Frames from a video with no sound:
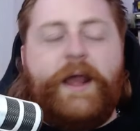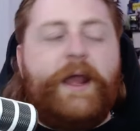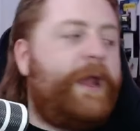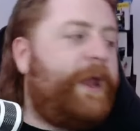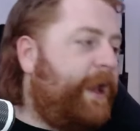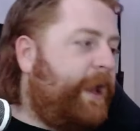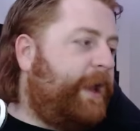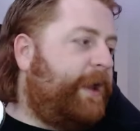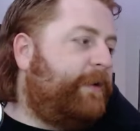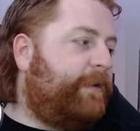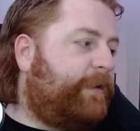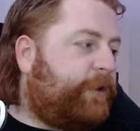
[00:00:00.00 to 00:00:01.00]

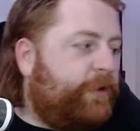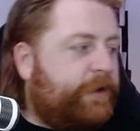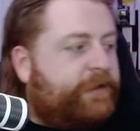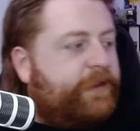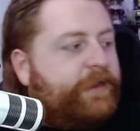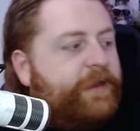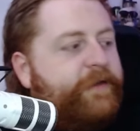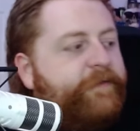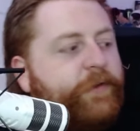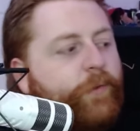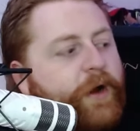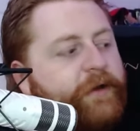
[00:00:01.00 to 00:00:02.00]
And The Cook, The Thief,
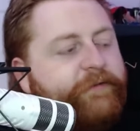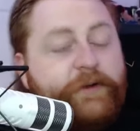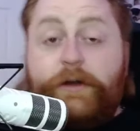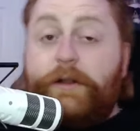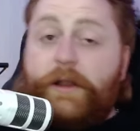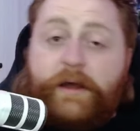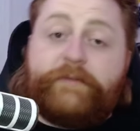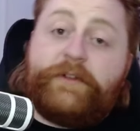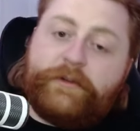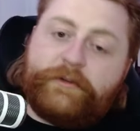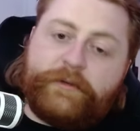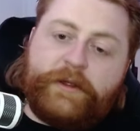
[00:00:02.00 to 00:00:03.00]
The Wife, and Her Lover.
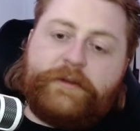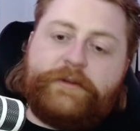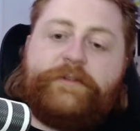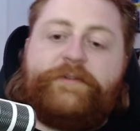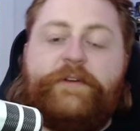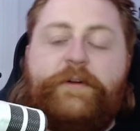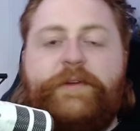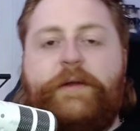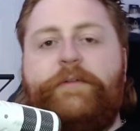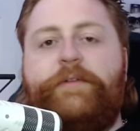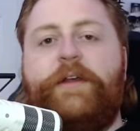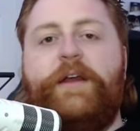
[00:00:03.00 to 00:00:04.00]
Those were the other two films I
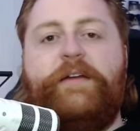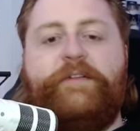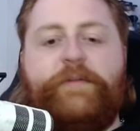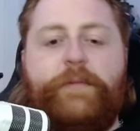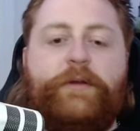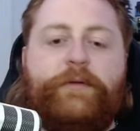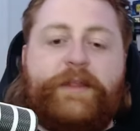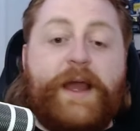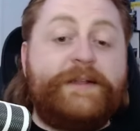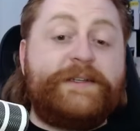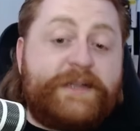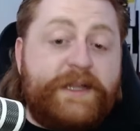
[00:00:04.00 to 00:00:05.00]
was familiar with. I
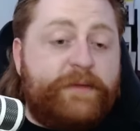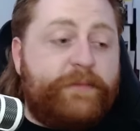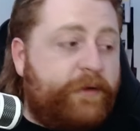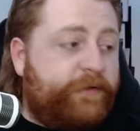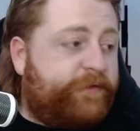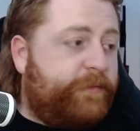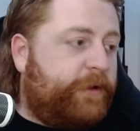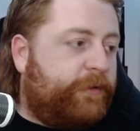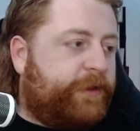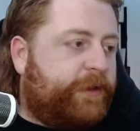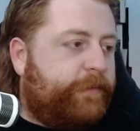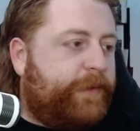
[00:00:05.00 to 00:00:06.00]
hadn't seen them, but I was familiar
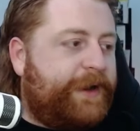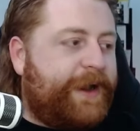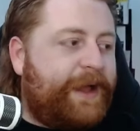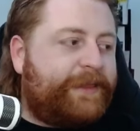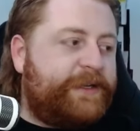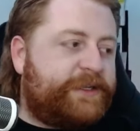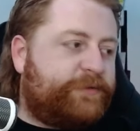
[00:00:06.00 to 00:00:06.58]
with them. But not this